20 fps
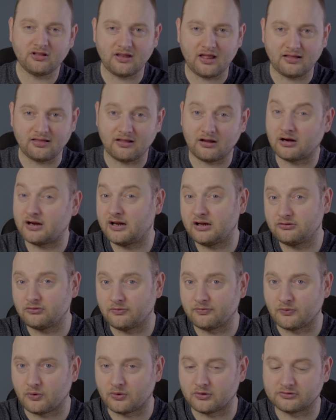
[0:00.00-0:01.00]
that there is,
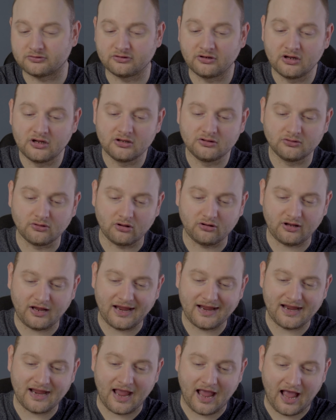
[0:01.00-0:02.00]
of course, not
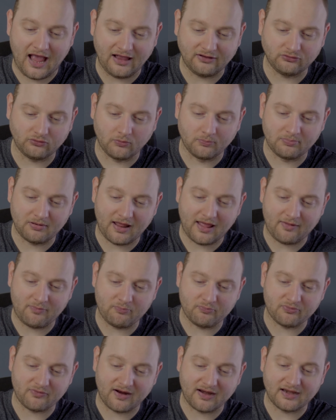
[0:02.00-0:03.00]
a
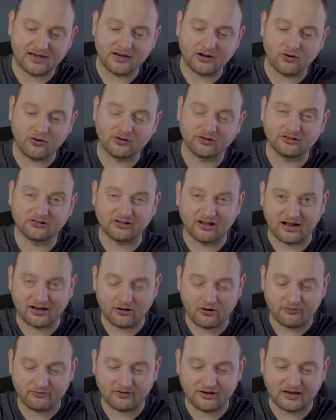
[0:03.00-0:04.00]
Hasselblad branding on the side
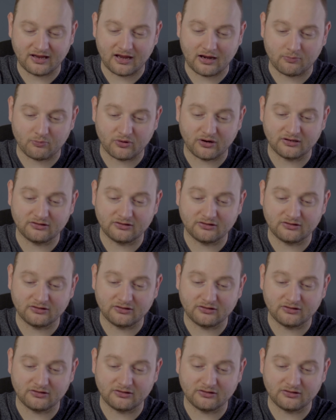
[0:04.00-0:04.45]
of the camera